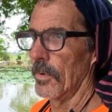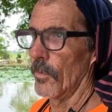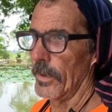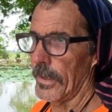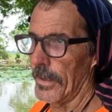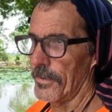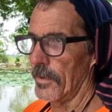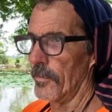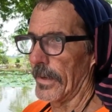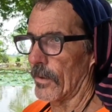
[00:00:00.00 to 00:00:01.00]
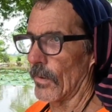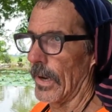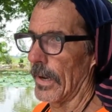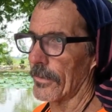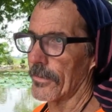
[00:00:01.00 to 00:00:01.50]
But when you get to the bigger
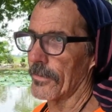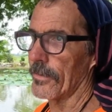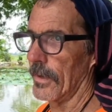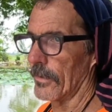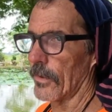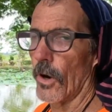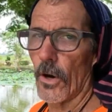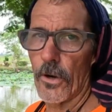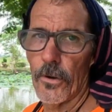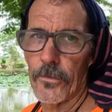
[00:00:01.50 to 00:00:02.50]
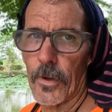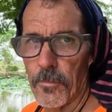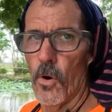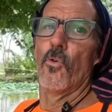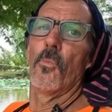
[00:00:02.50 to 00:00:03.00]
rocks and it's harder, it's
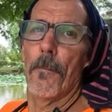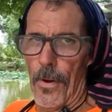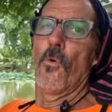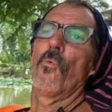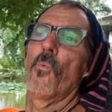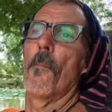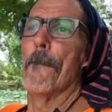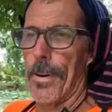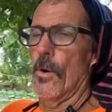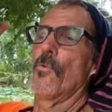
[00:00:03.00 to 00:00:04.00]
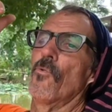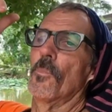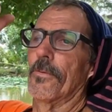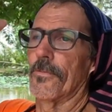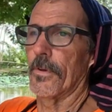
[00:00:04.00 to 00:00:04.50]
like boom, boom,
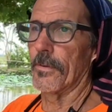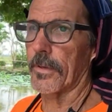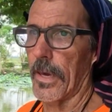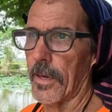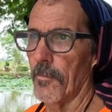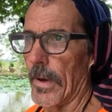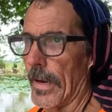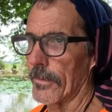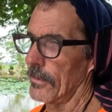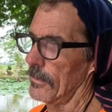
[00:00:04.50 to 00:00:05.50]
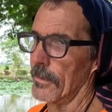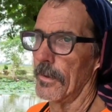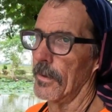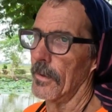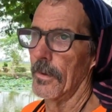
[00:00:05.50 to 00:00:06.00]
boom. It's kicking back. So,
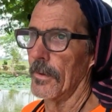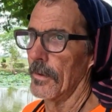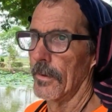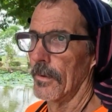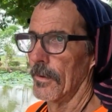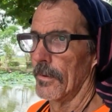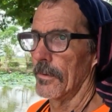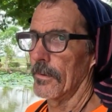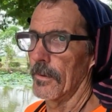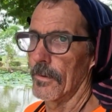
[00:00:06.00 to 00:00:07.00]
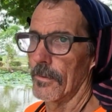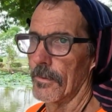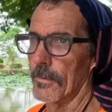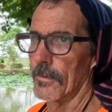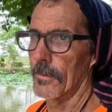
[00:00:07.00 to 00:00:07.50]
you know,
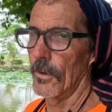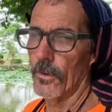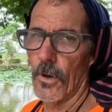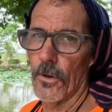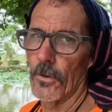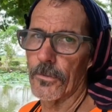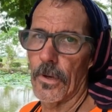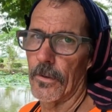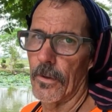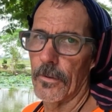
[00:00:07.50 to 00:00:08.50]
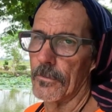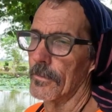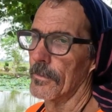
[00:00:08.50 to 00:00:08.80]
little girls, I don't know.